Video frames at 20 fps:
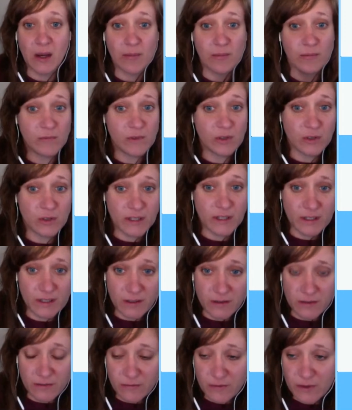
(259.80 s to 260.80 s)
you
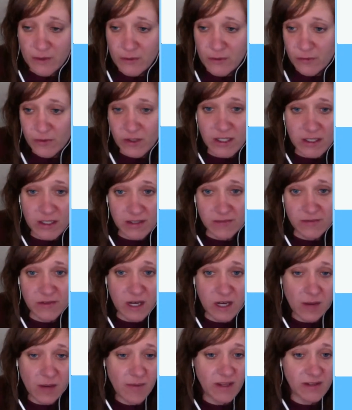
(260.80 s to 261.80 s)
can feel free to leave
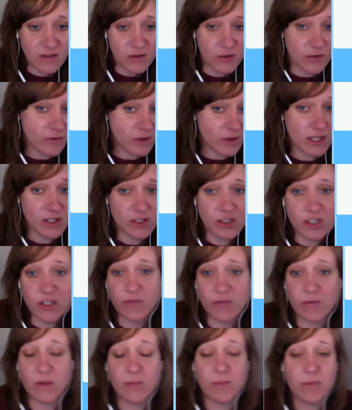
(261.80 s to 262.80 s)
comments, or if you're catching
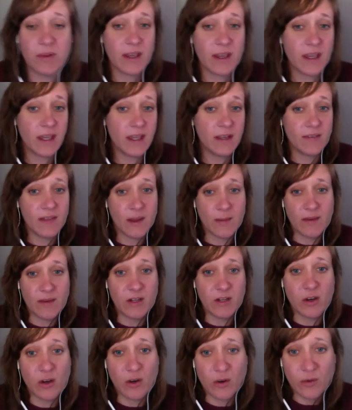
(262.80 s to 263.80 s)
the replay, let me
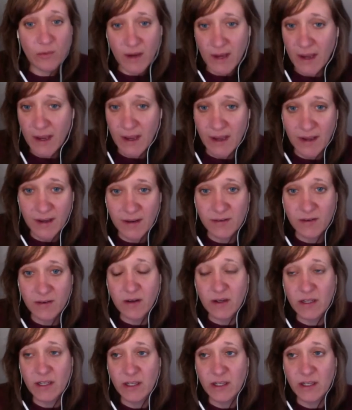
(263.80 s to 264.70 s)
know, and